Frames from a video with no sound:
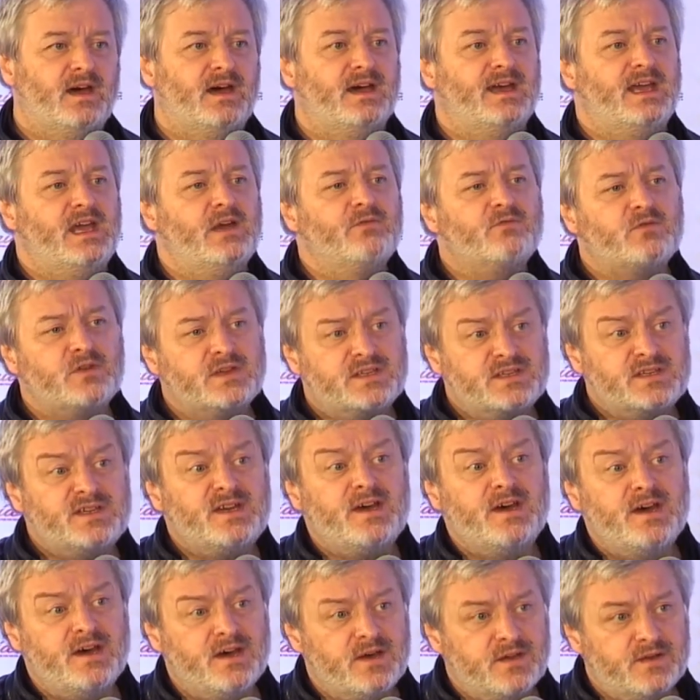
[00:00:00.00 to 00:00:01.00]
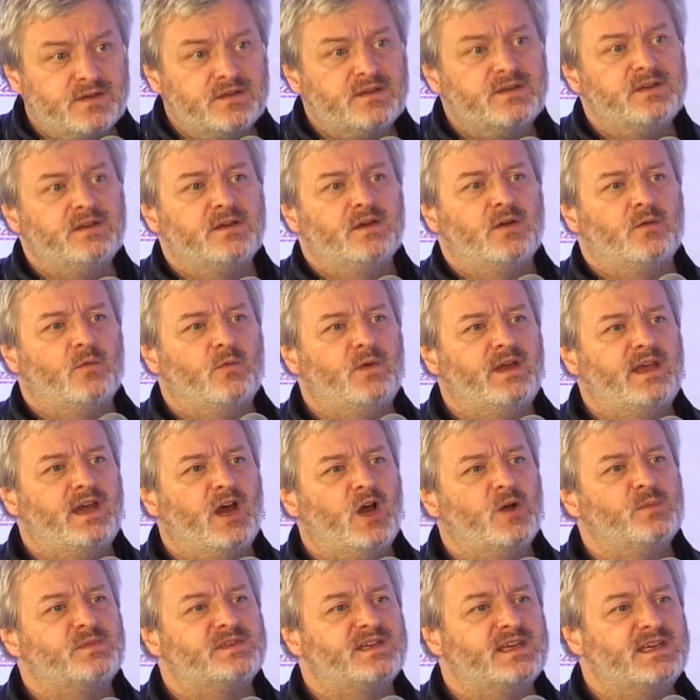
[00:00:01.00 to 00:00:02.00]
In return, we
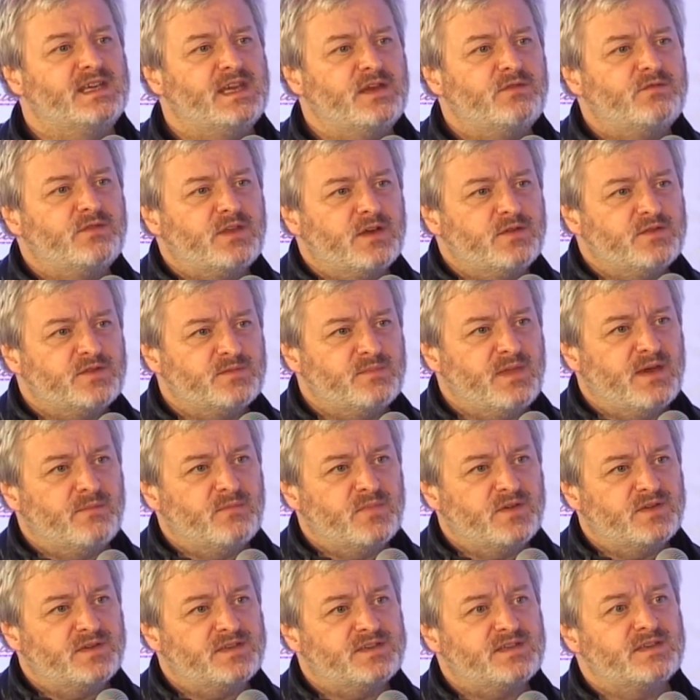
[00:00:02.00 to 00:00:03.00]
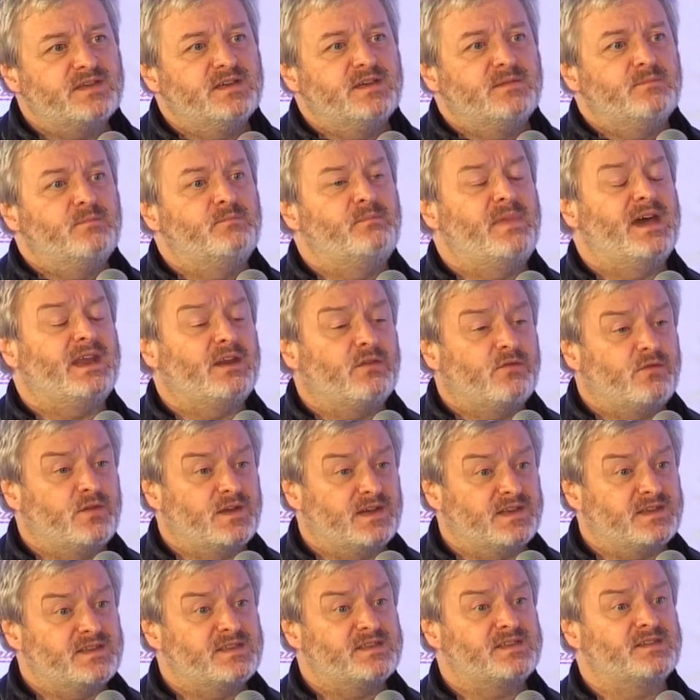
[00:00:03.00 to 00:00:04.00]
hope to give those members
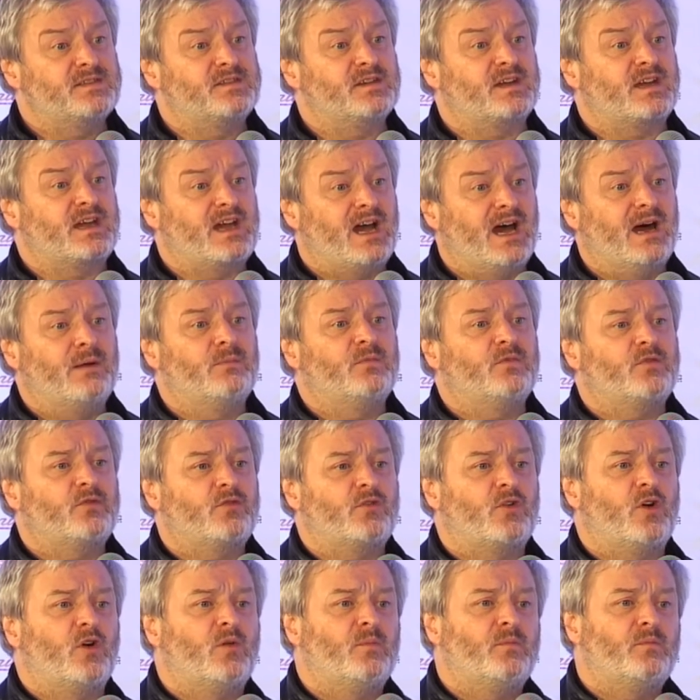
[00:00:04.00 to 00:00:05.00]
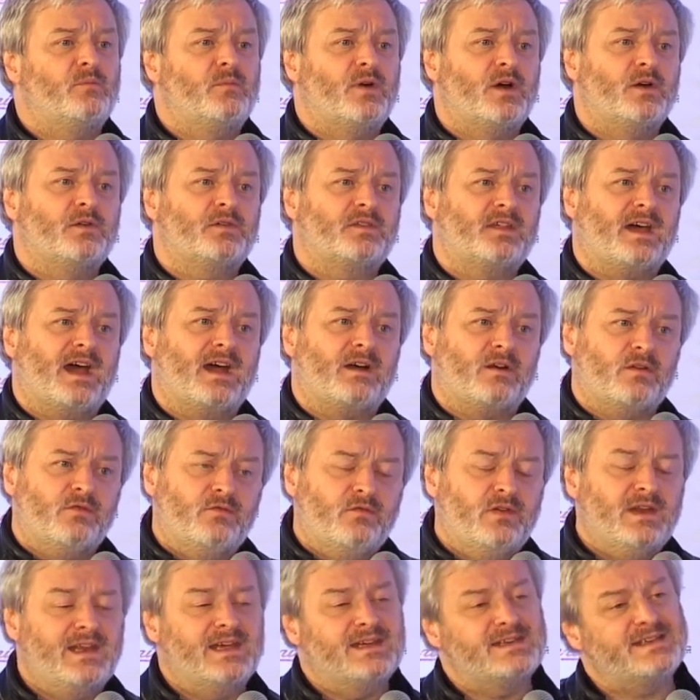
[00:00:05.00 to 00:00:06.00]
benefits that come from both our
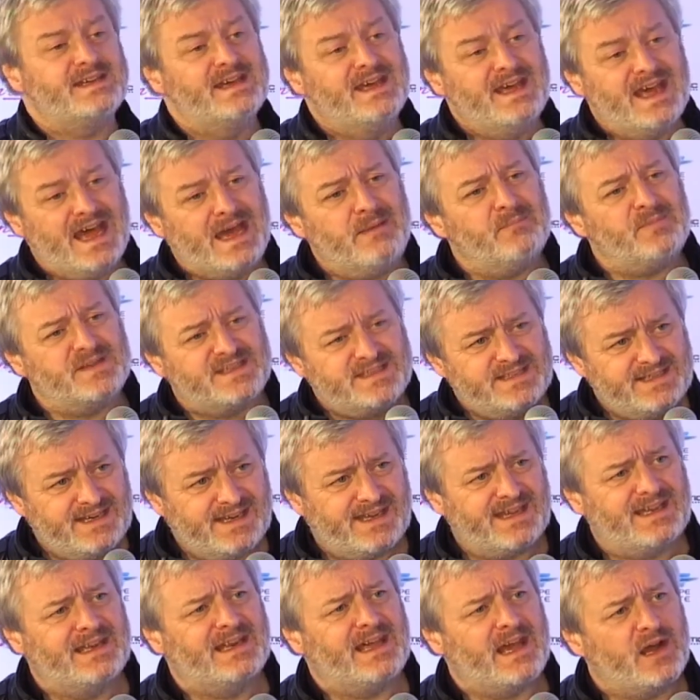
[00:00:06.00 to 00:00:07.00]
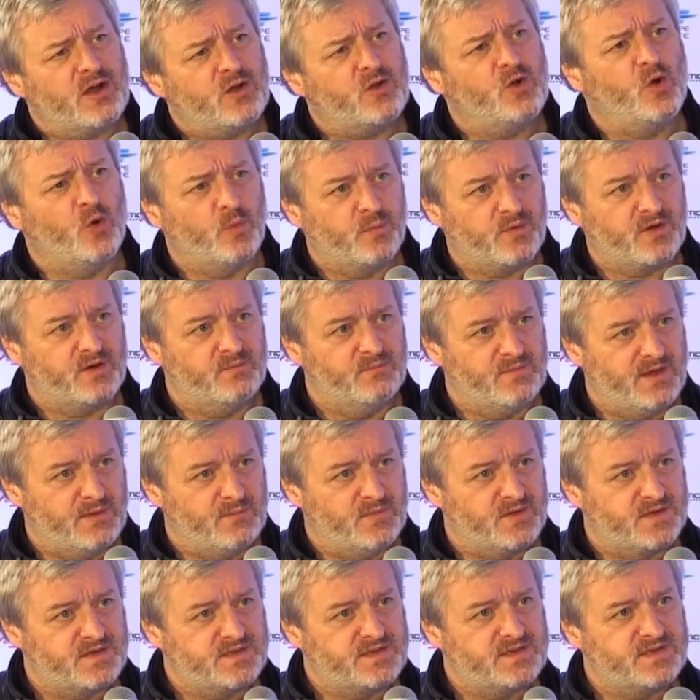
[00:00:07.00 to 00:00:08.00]
affiliate and particularly our corporate
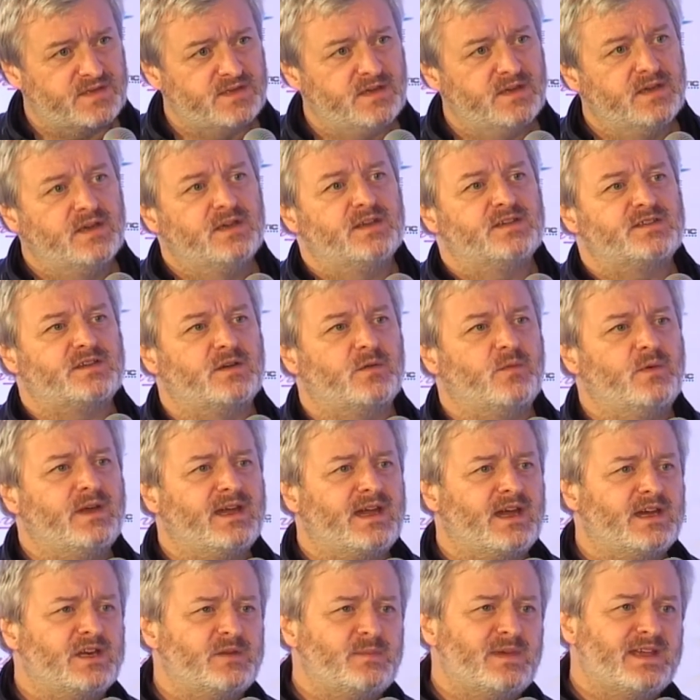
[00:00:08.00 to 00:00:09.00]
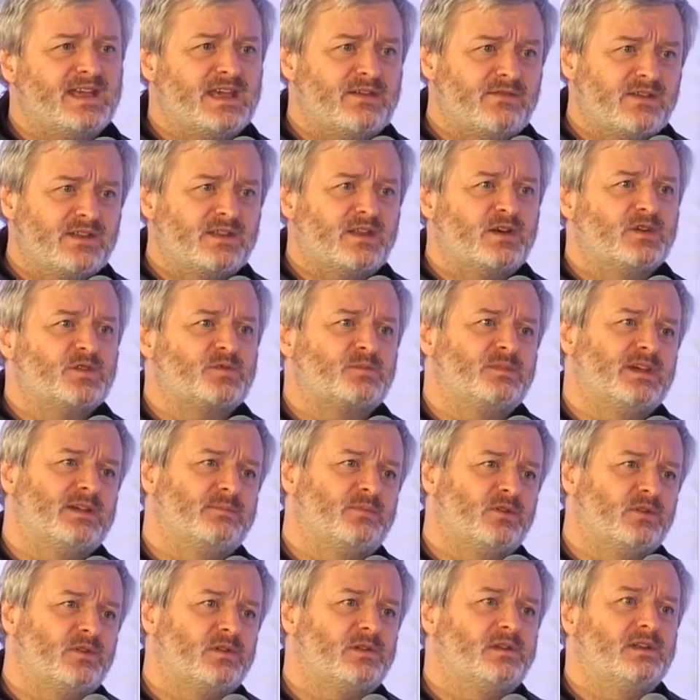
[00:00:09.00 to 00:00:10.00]
members. So we're going to be giving those
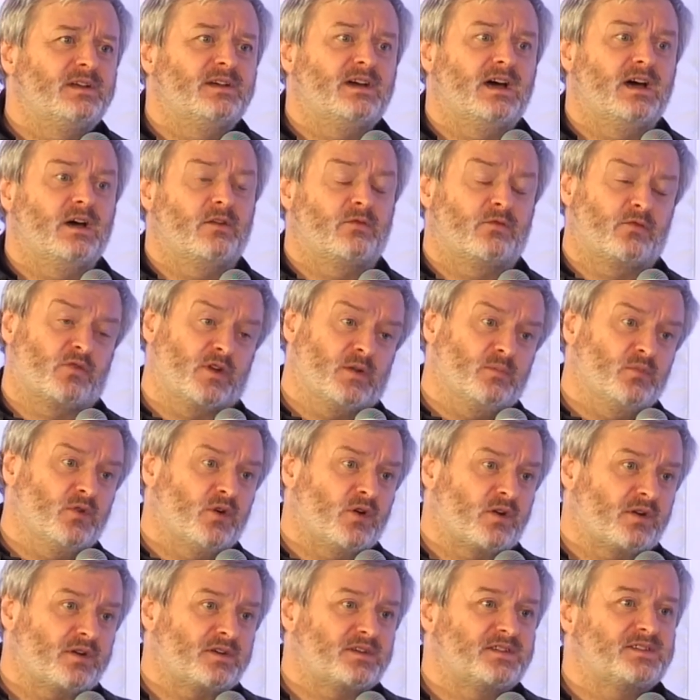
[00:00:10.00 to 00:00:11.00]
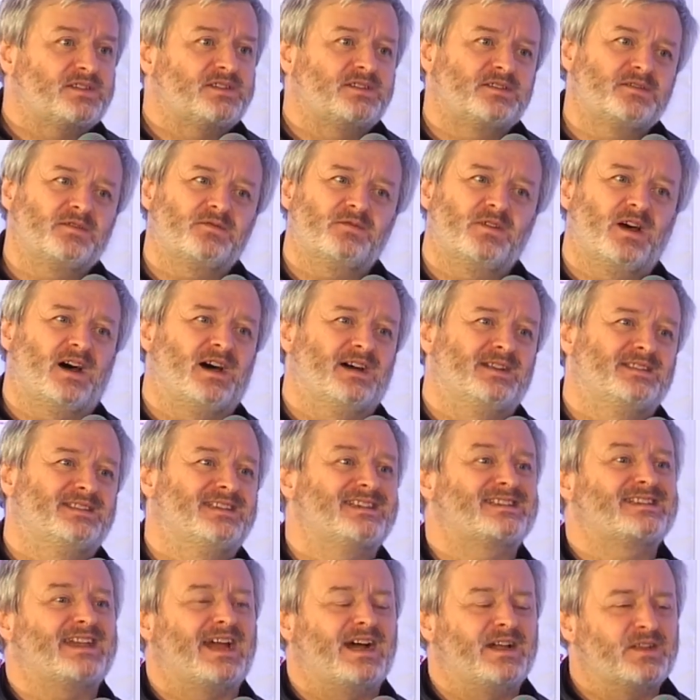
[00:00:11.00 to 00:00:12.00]
people free books,
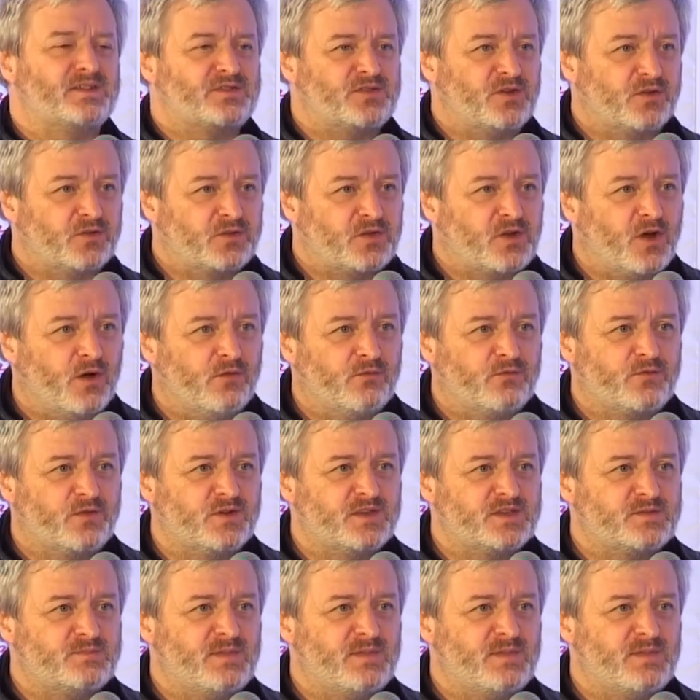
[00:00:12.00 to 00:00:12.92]
discounts on conference